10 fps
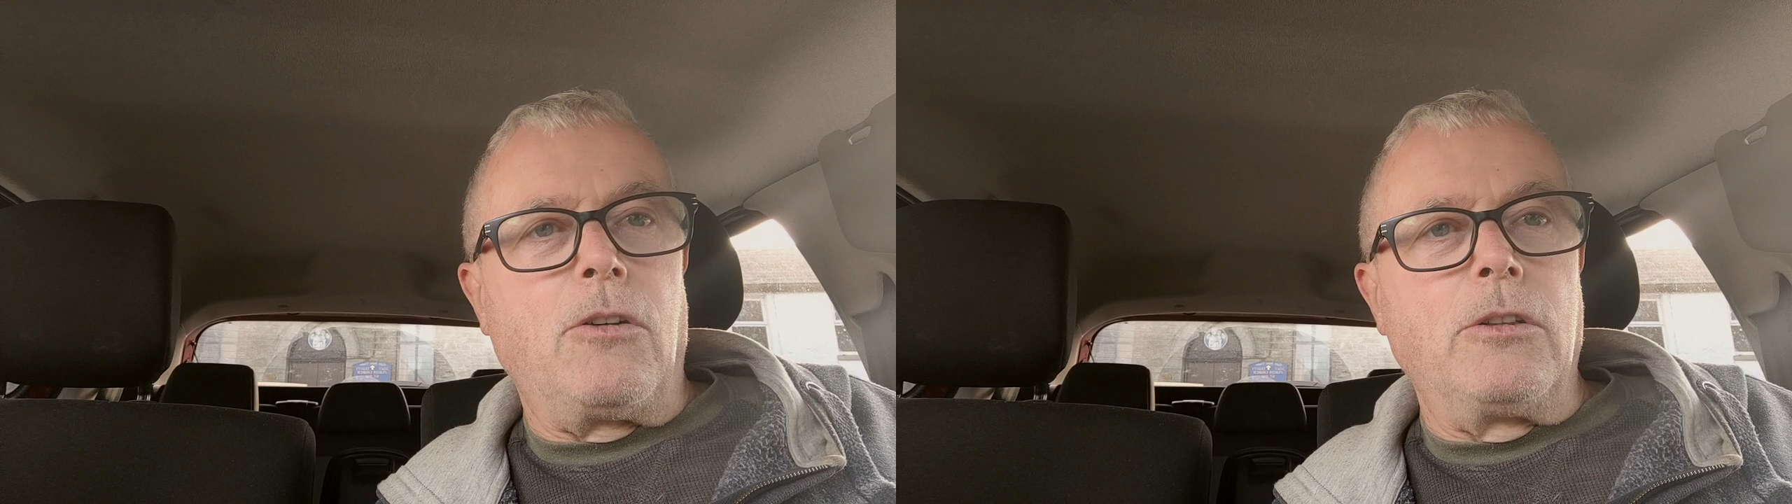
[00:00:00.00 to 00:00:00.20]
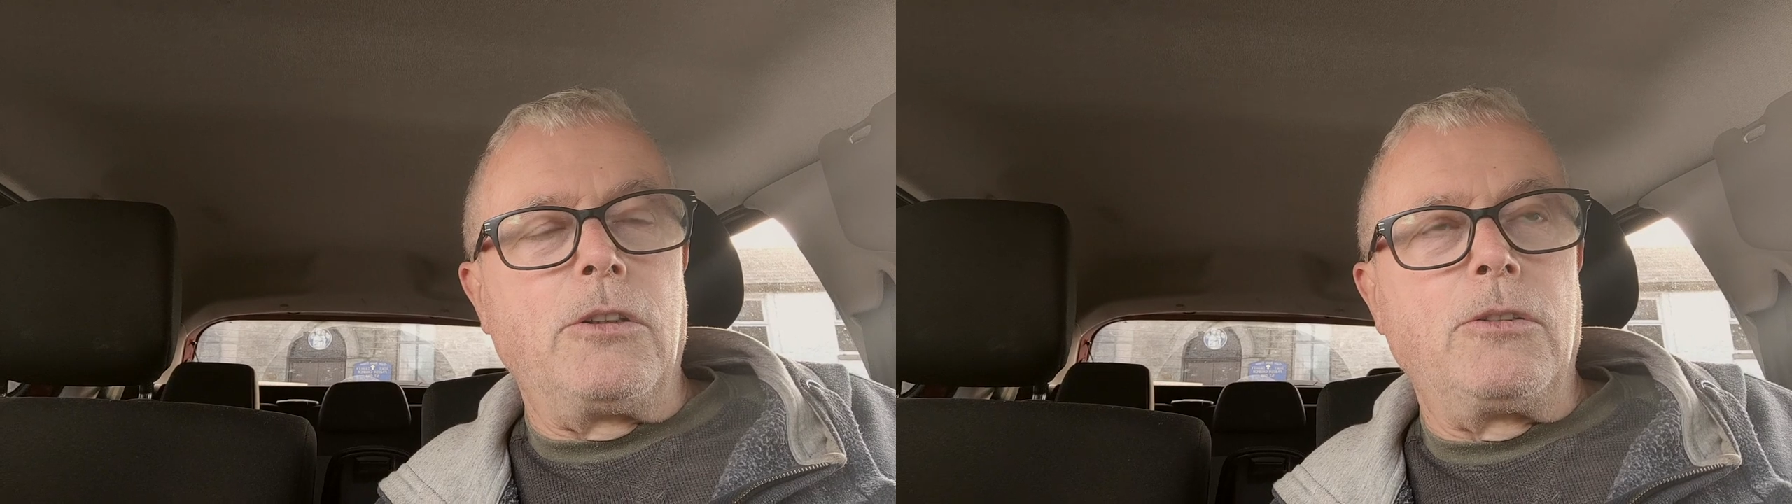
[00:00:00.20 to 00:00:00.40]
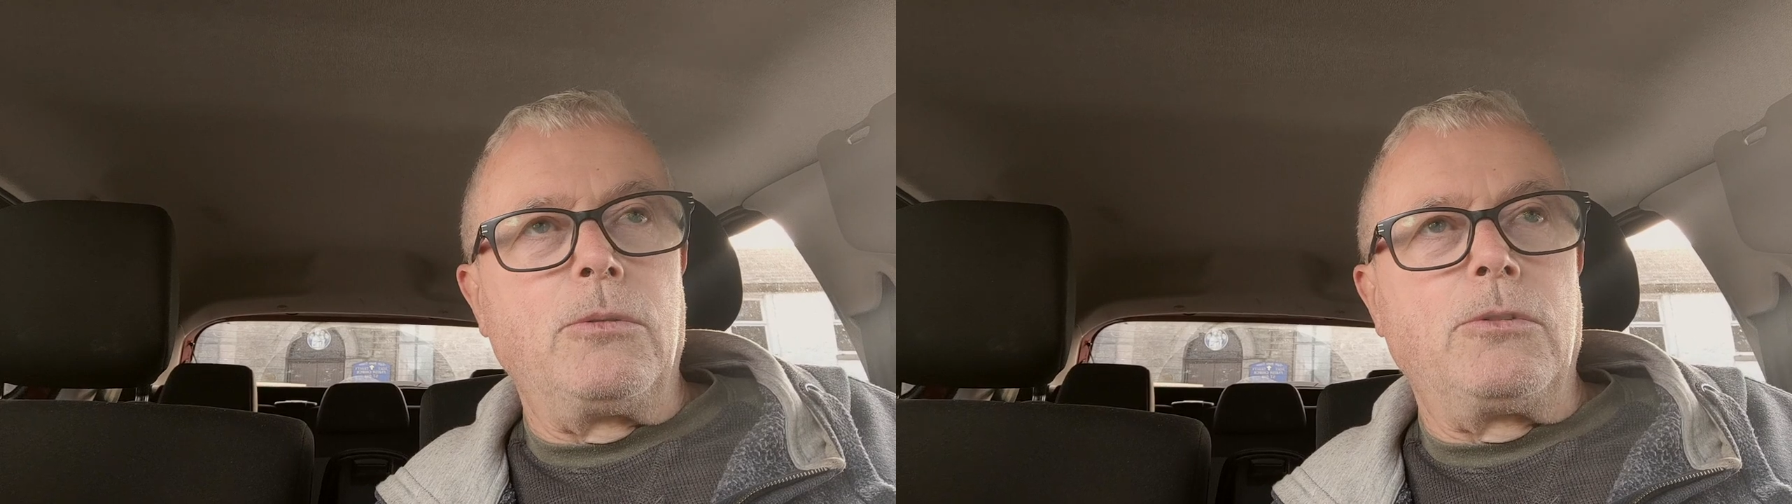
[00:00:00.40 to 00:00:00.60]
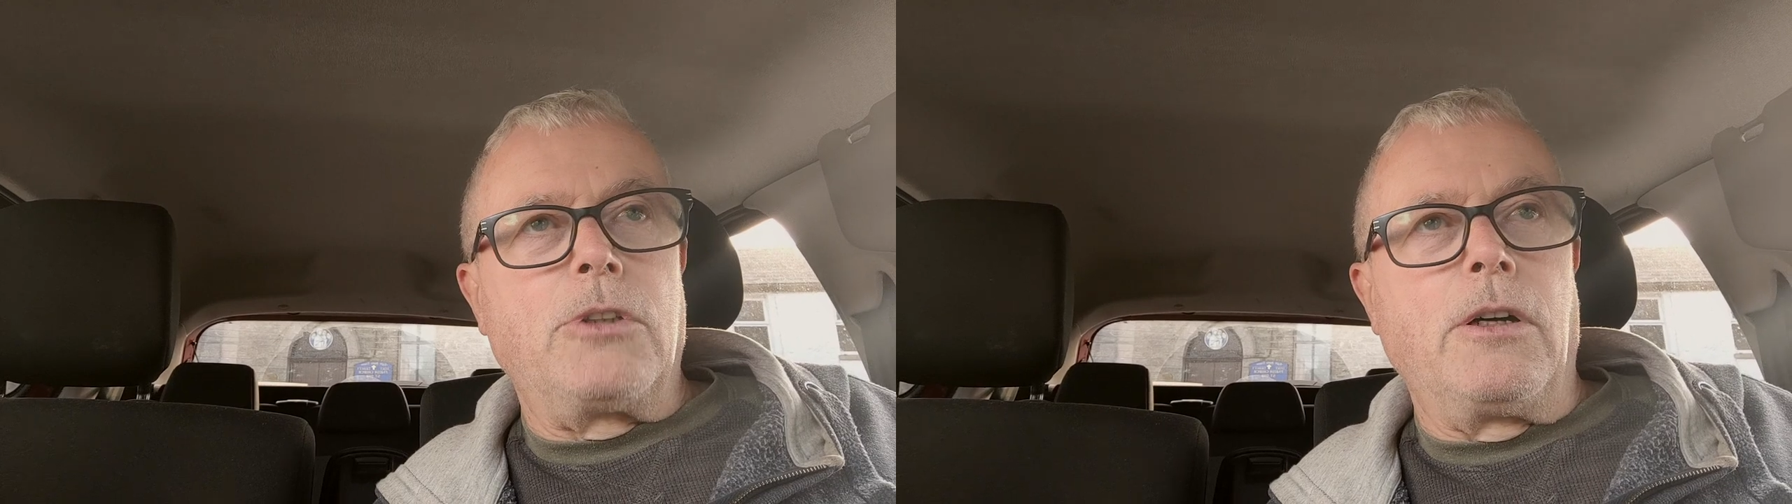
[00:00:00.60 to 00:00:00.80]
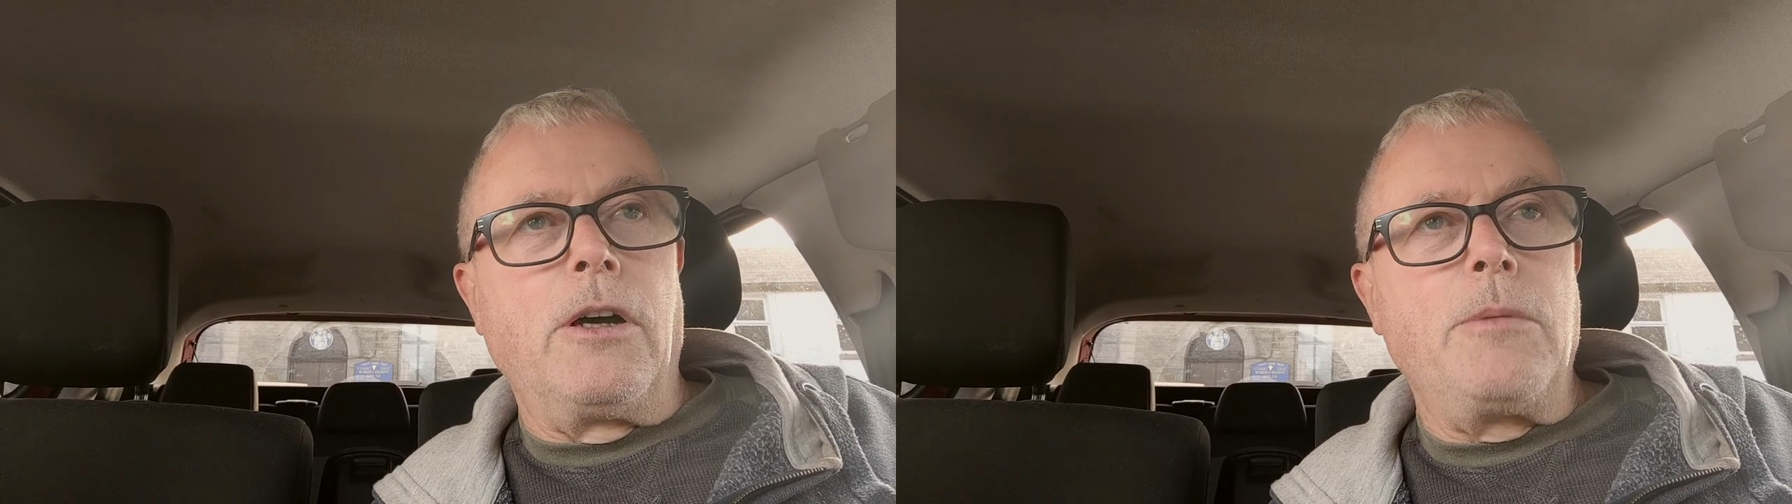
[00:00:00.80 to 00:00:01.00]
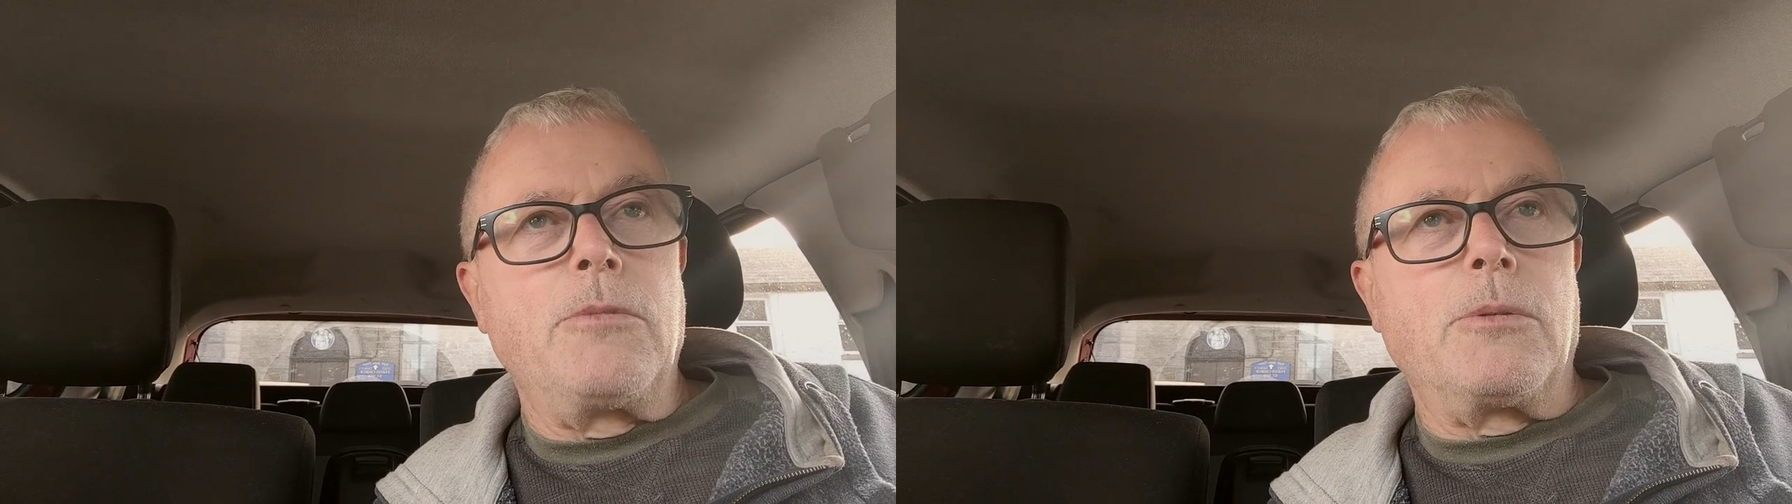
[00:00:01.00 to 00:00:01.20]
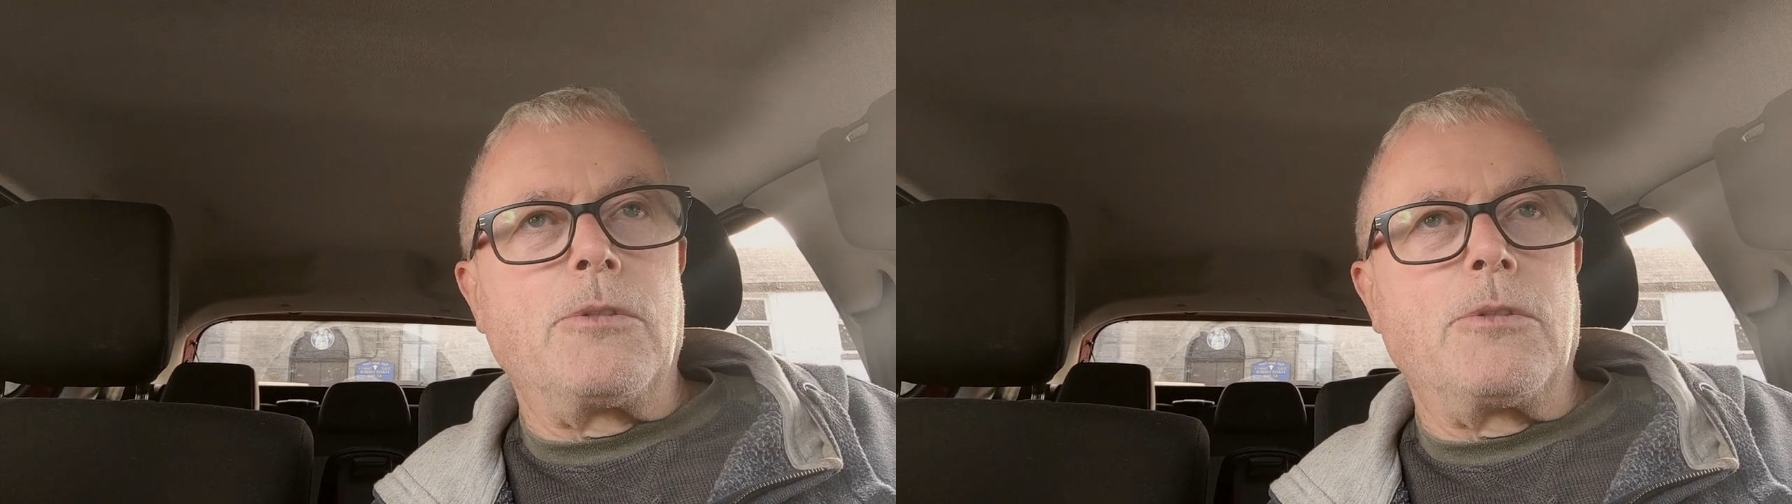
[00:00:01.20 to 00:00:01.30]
on at all times.